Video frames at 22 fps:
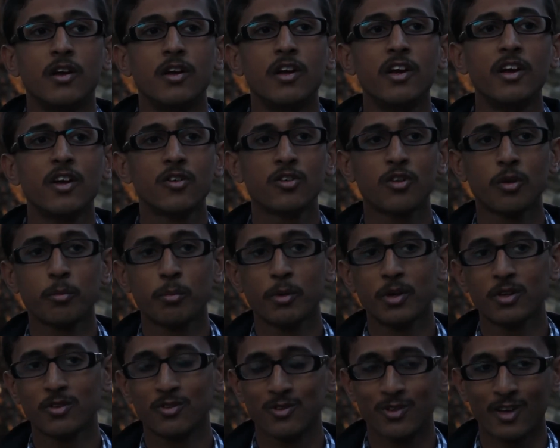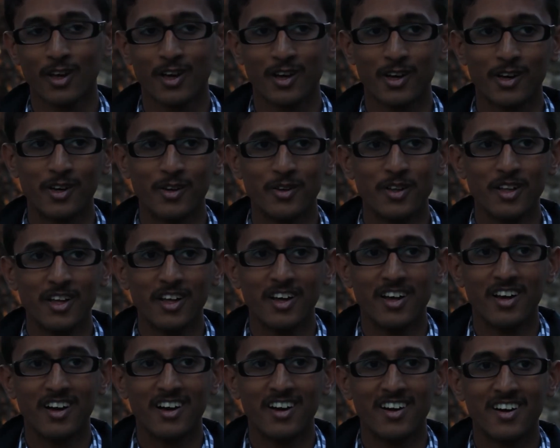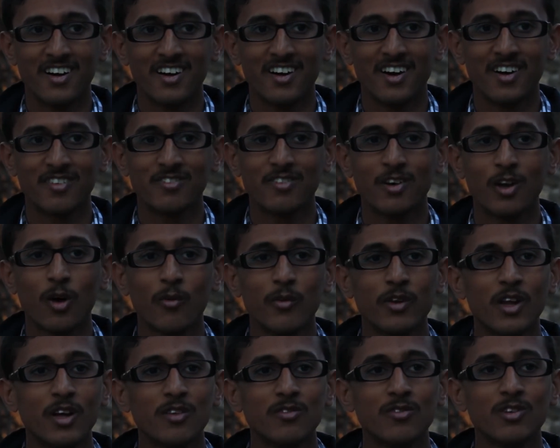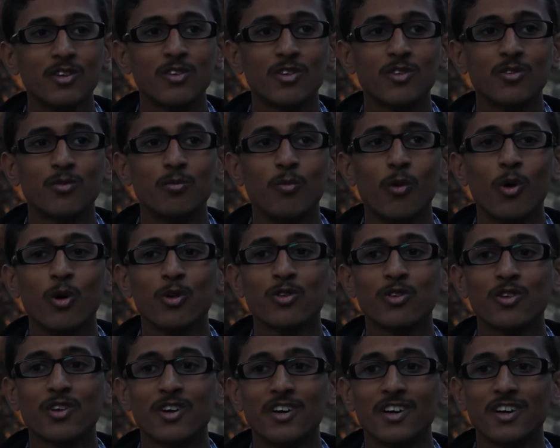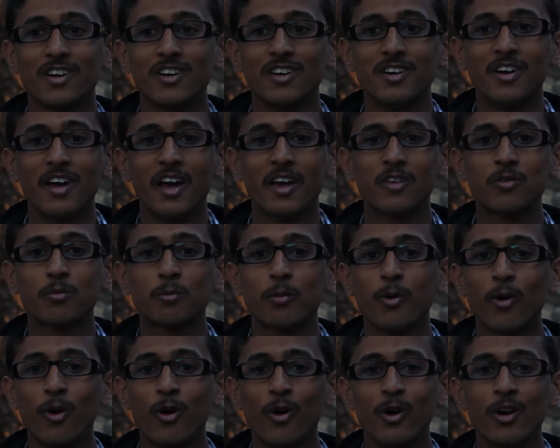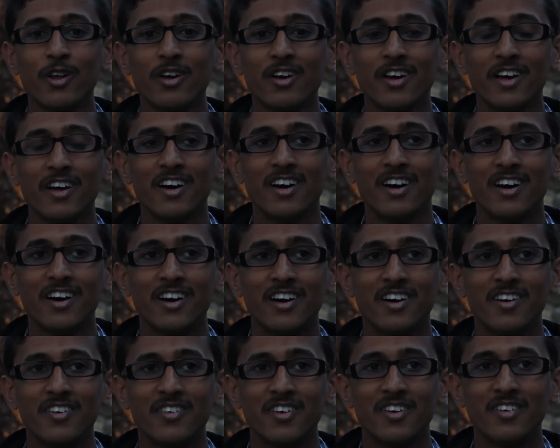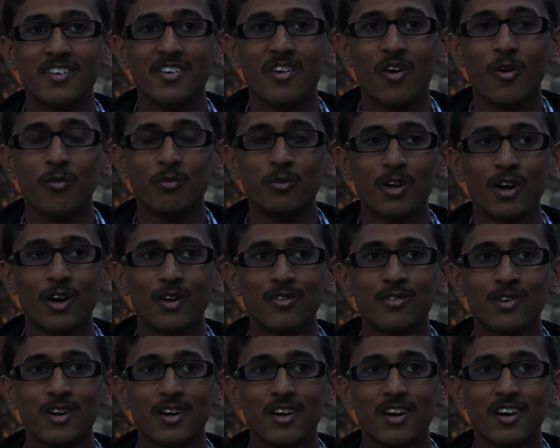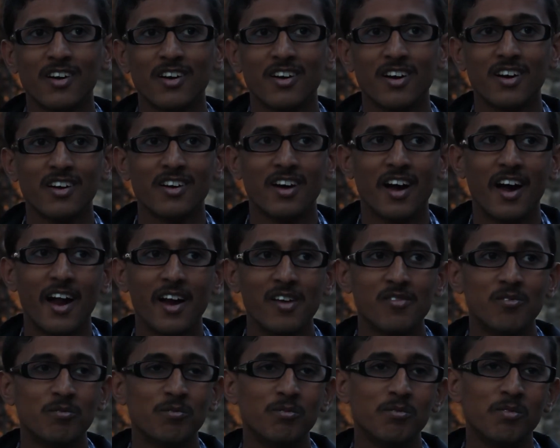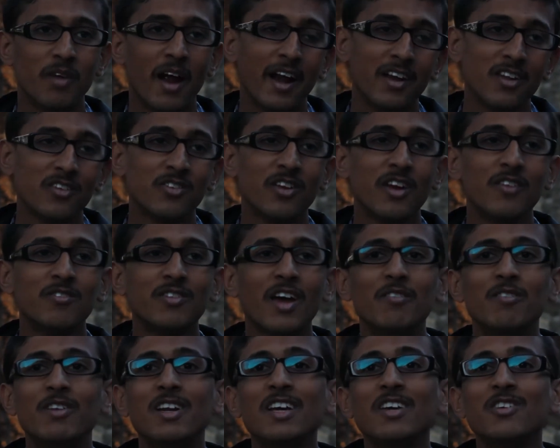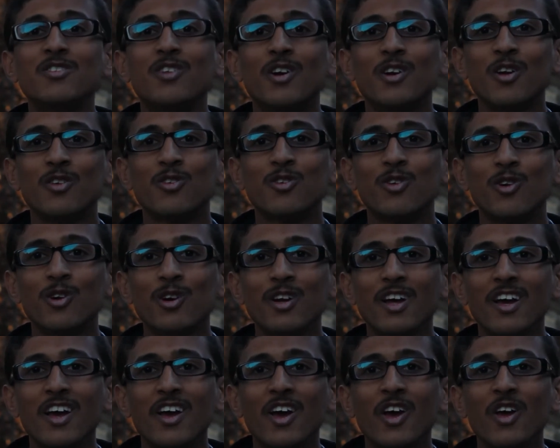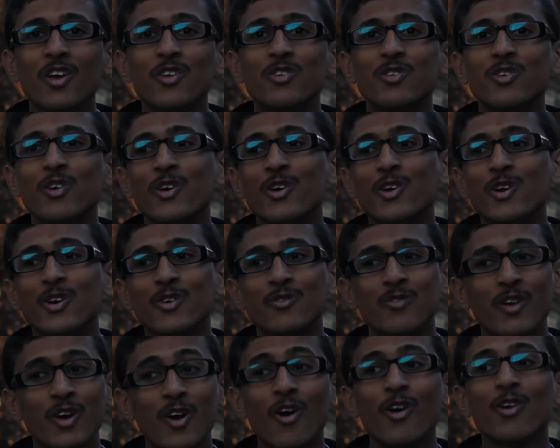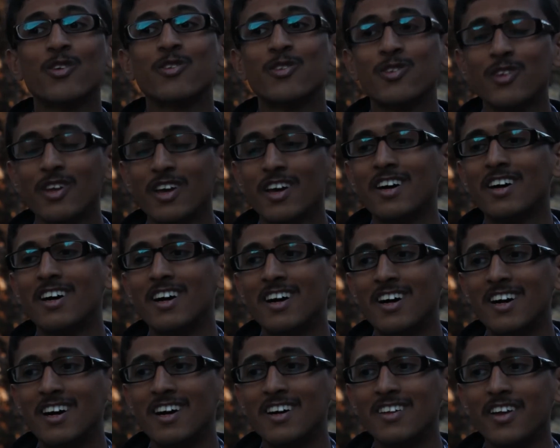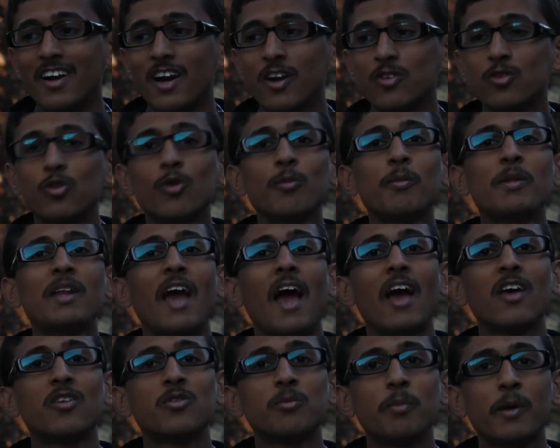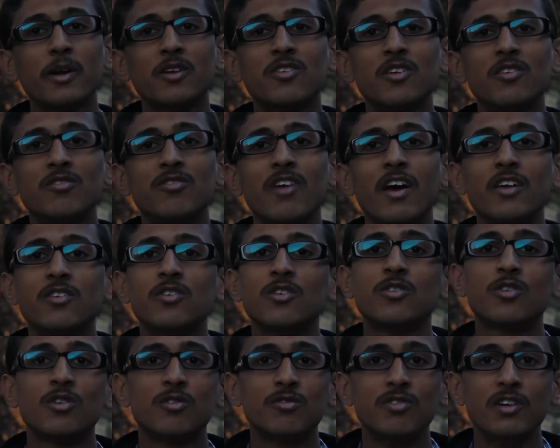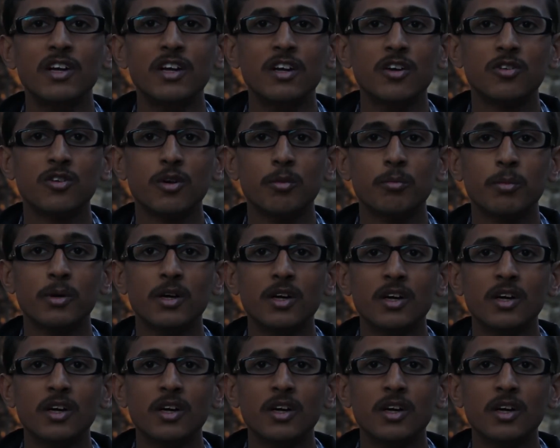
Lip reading: leadership is a phenomenon which is most explored, observed, and at the same time least understood. So because there are so many aspects and facets of leadership,